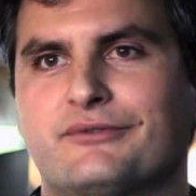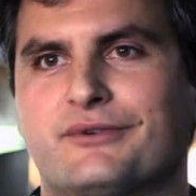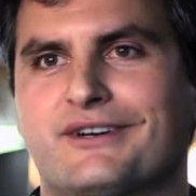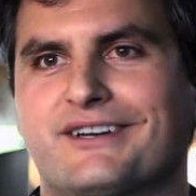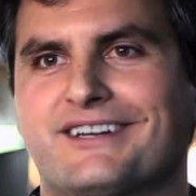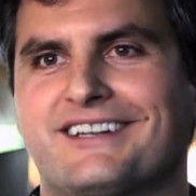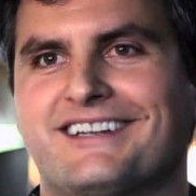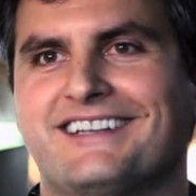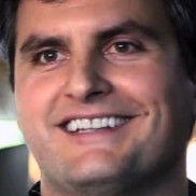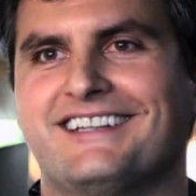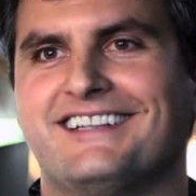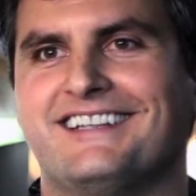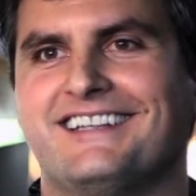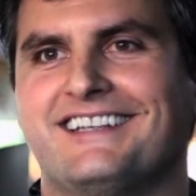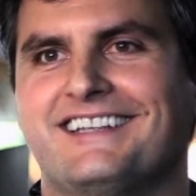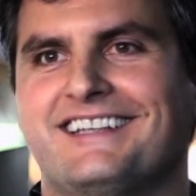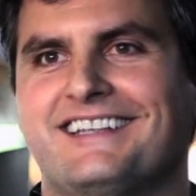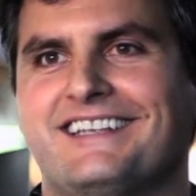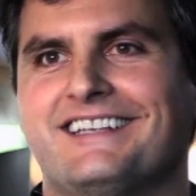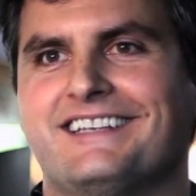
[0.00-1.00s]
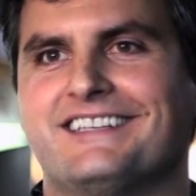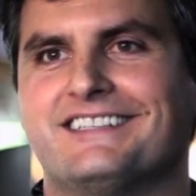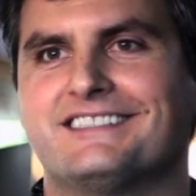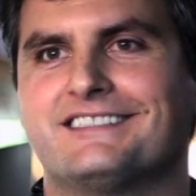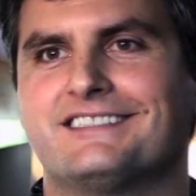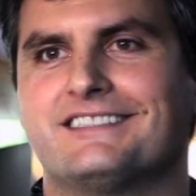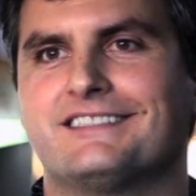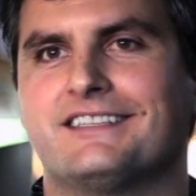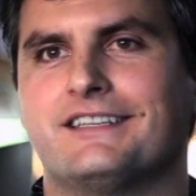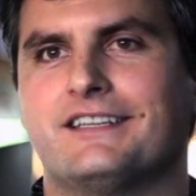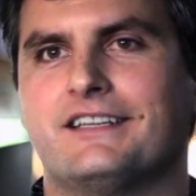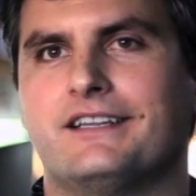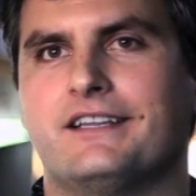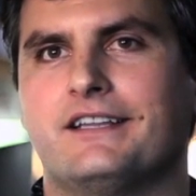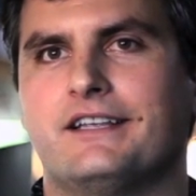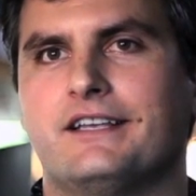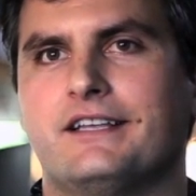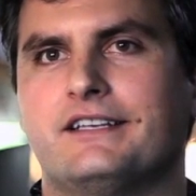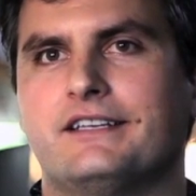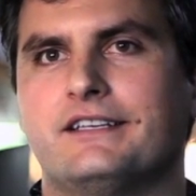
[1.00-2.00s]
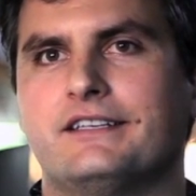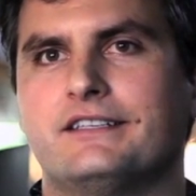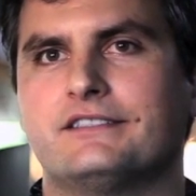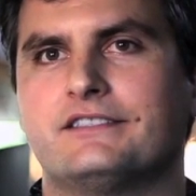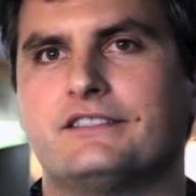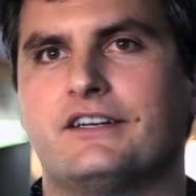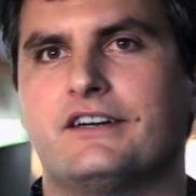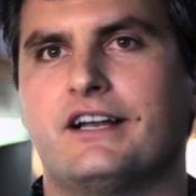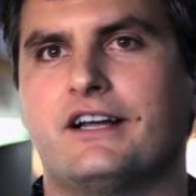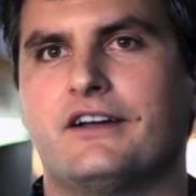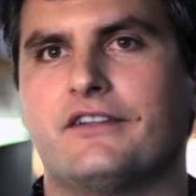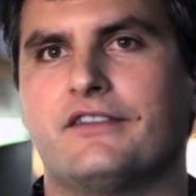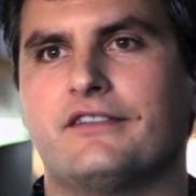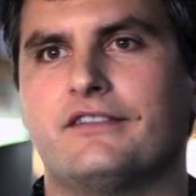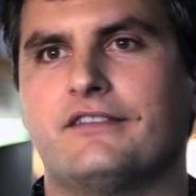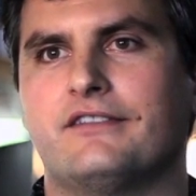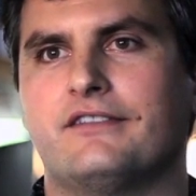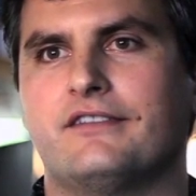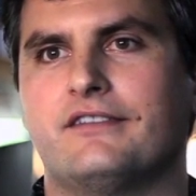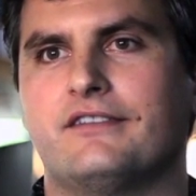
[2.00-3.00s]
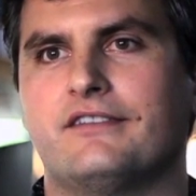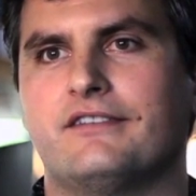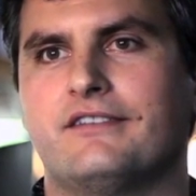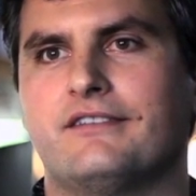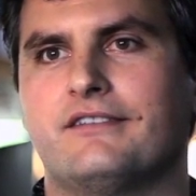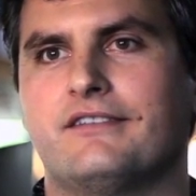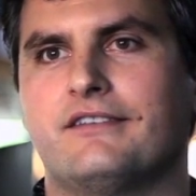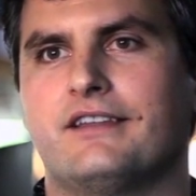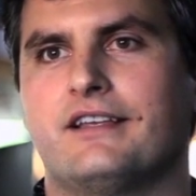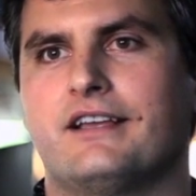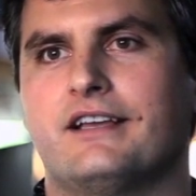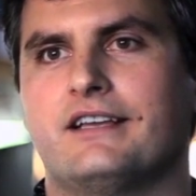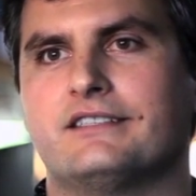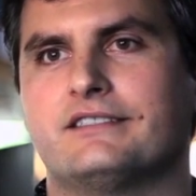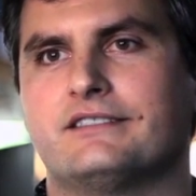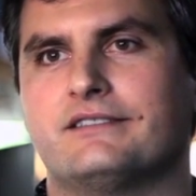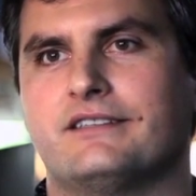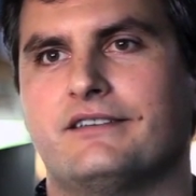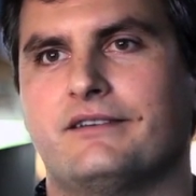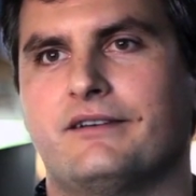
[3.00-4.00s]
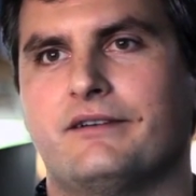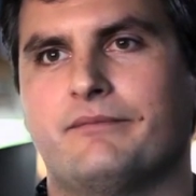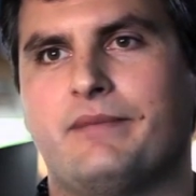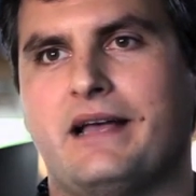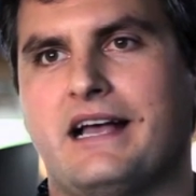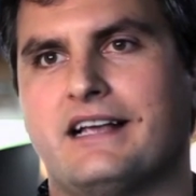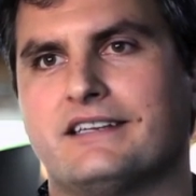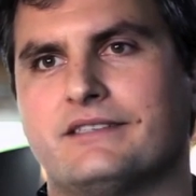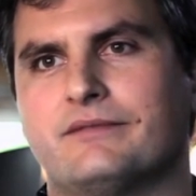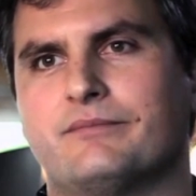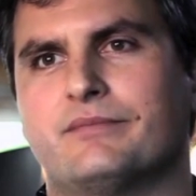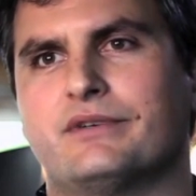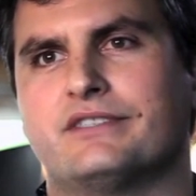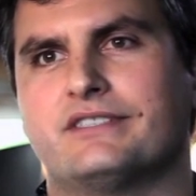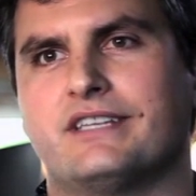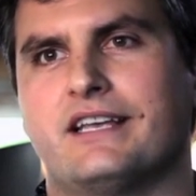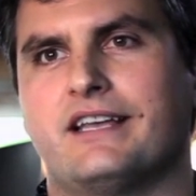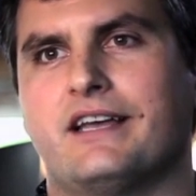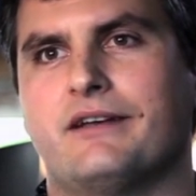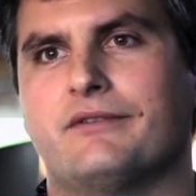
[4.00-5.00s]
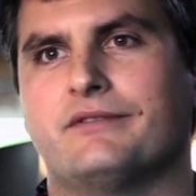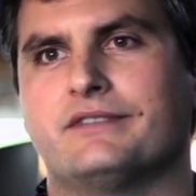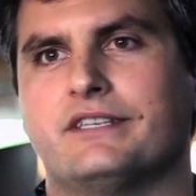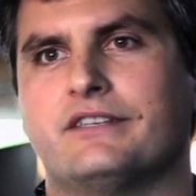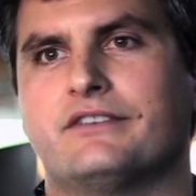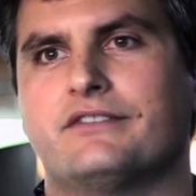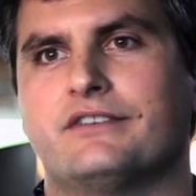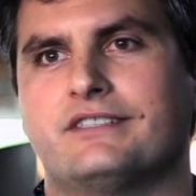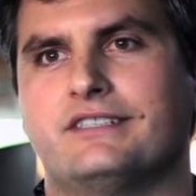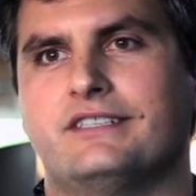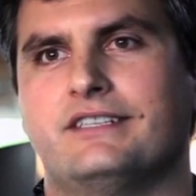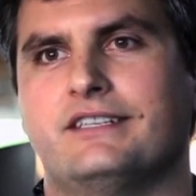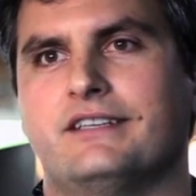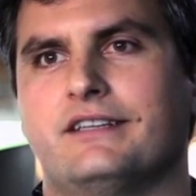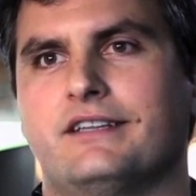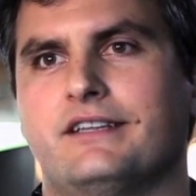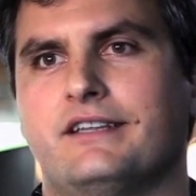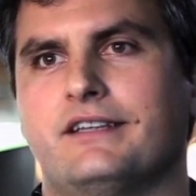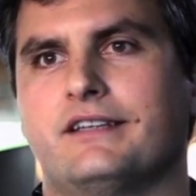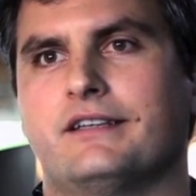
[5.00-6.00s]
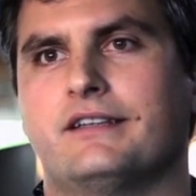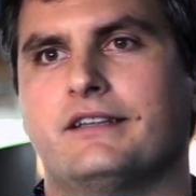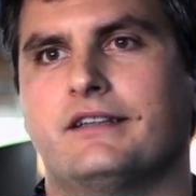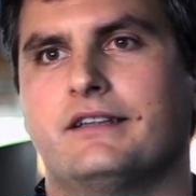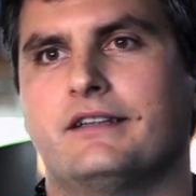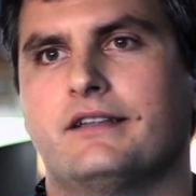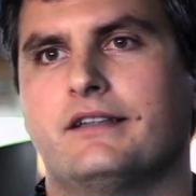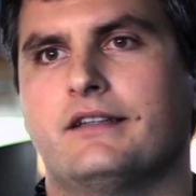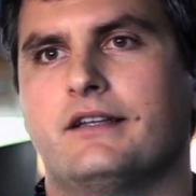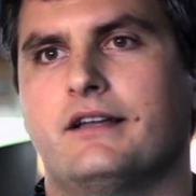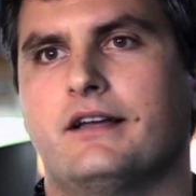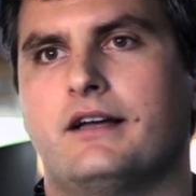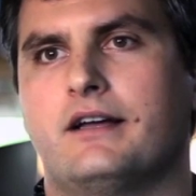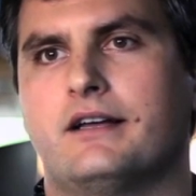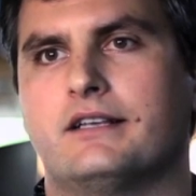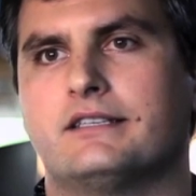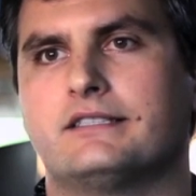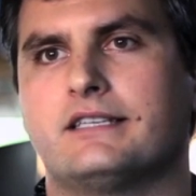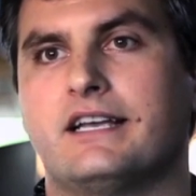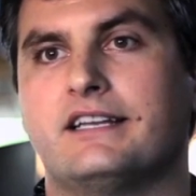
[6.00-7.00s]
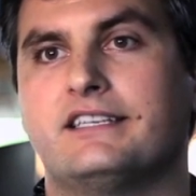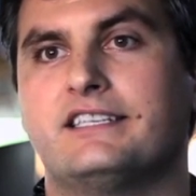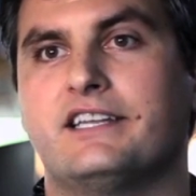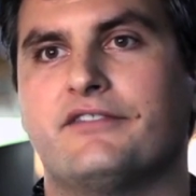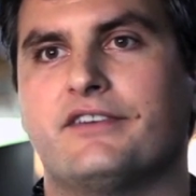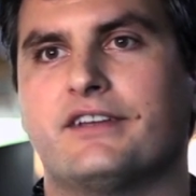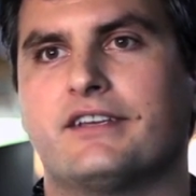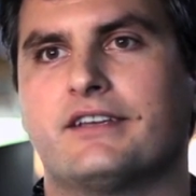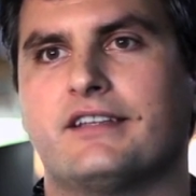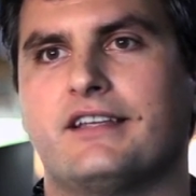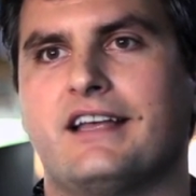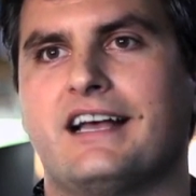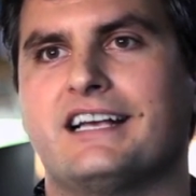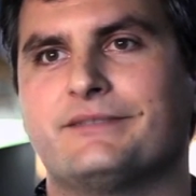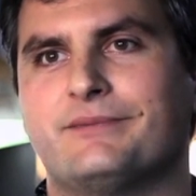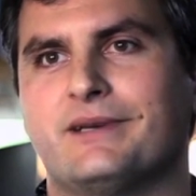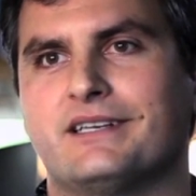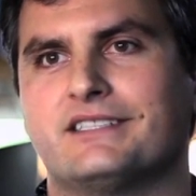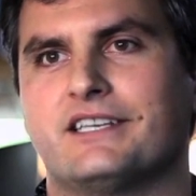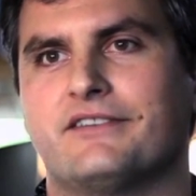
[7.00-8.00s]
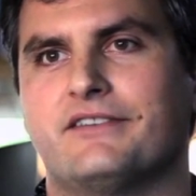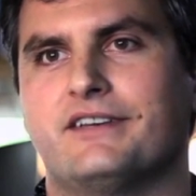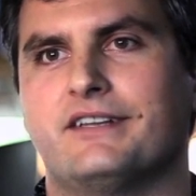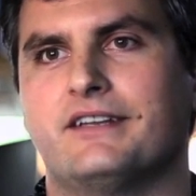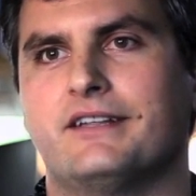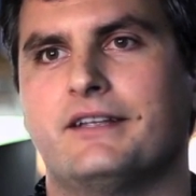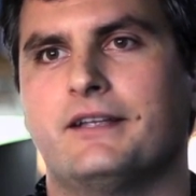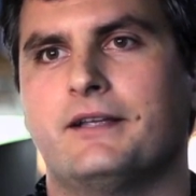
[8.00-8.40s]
work is it didn't start out as passion per se. I was interested in the uh, scientific aspects of it.